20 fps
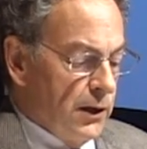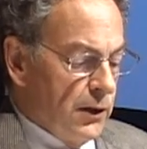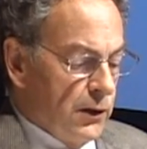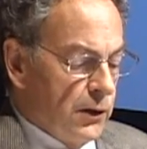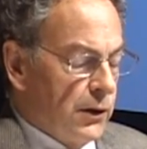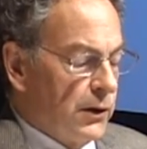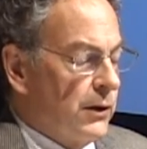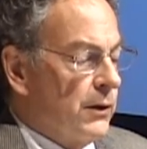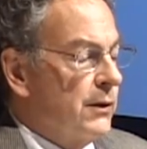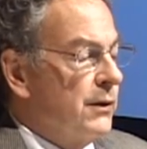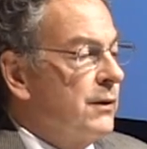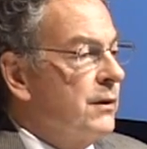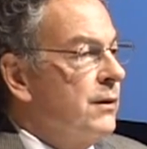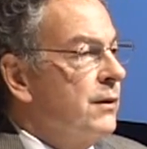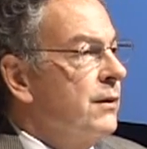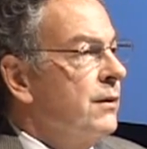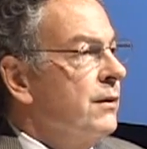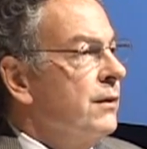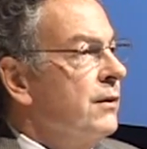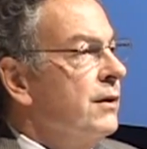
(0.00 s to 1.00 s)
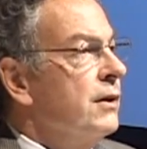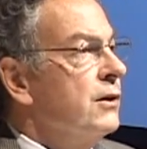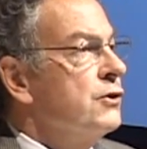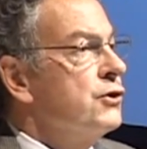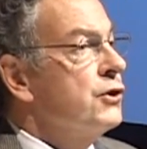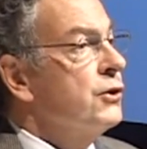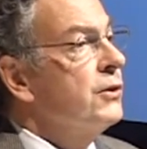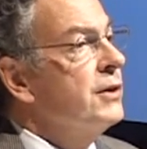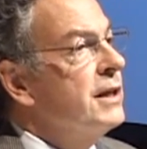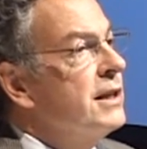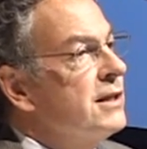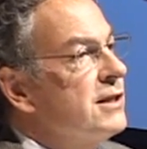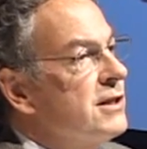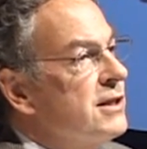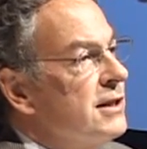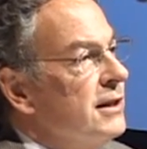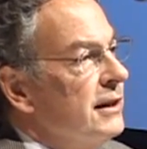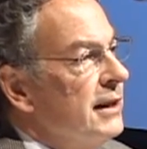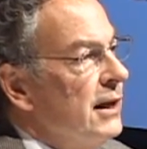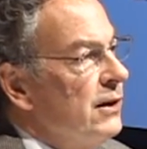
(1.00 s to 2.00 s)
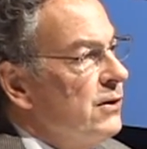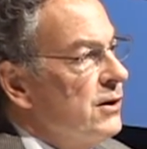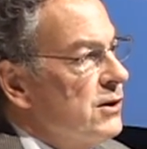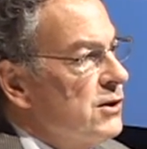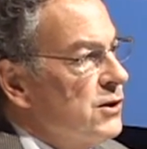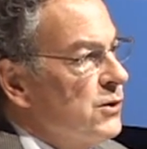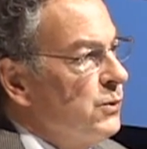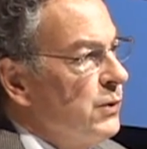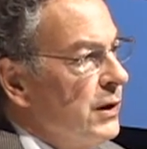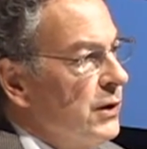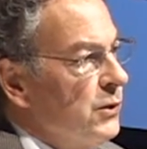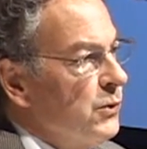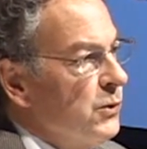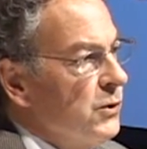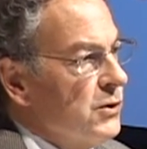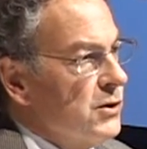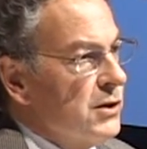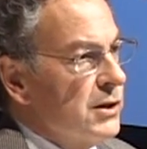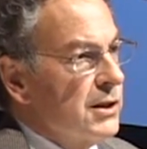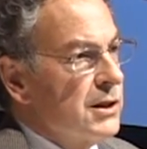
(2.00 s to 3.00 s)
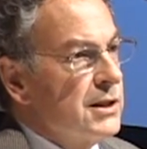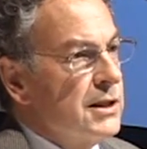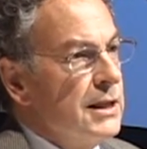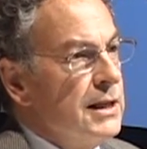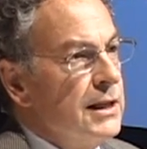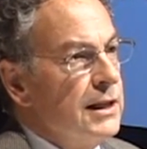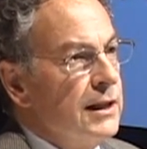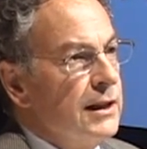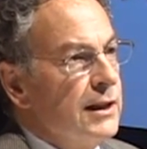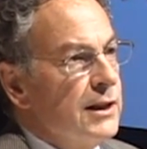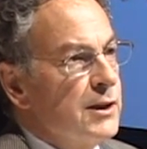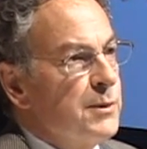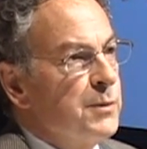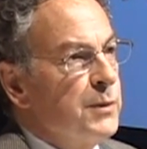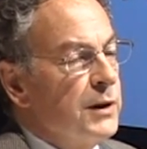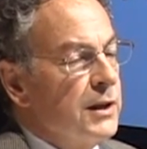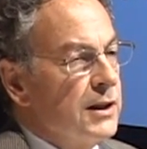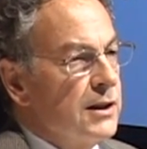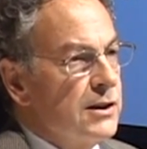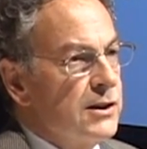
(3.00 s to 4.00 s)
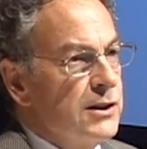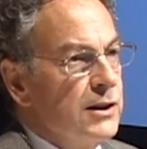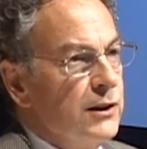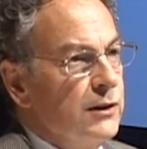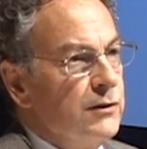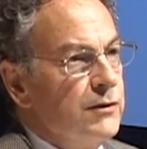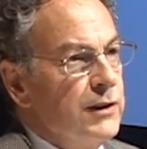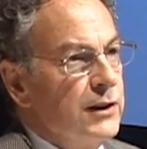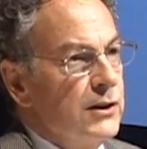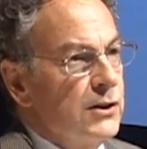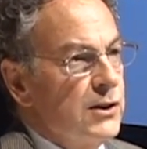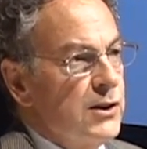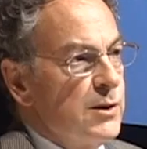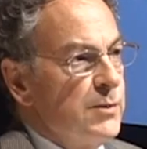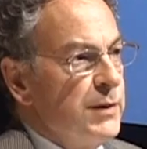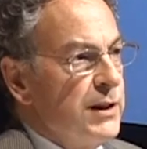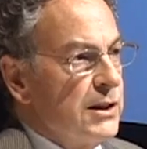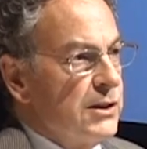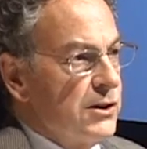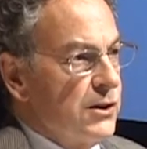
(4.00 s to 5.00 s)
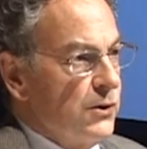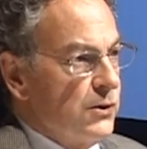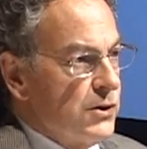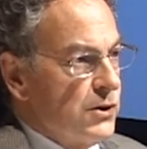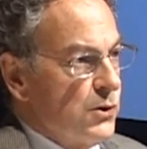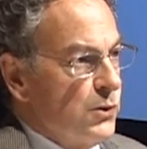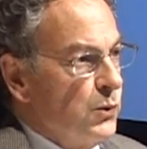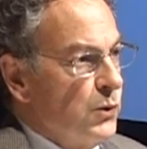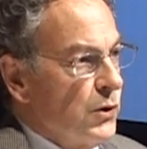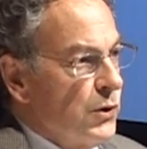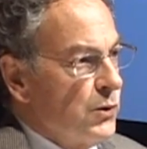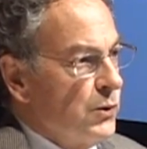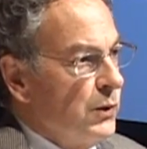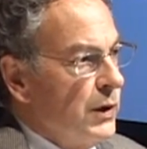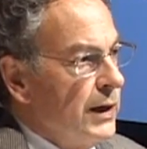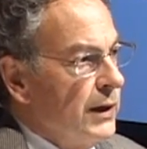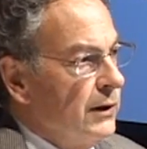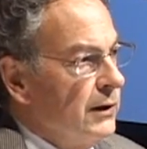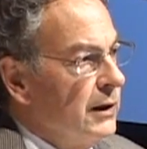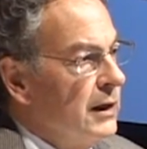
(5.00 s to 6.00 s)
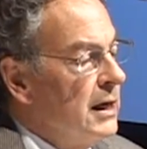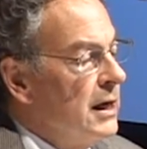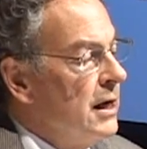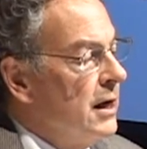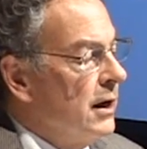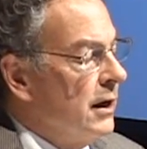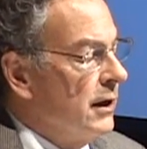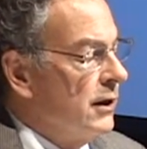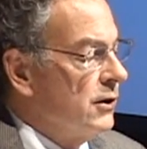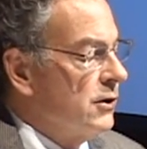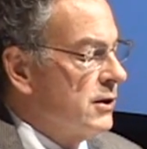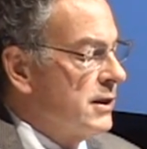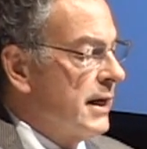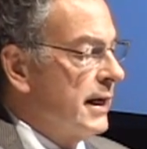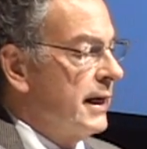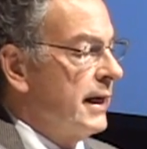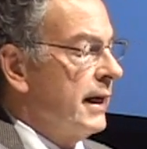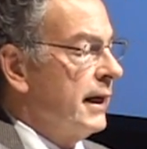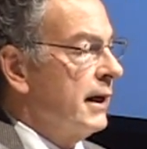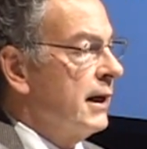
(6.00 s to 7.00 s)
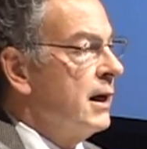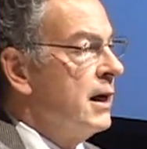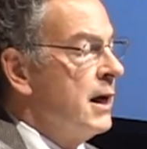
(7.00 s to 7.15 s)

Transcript: the jury is still out as to whether we'll succeed in this, but it still feels to me as though it's a worthwhile undertaking.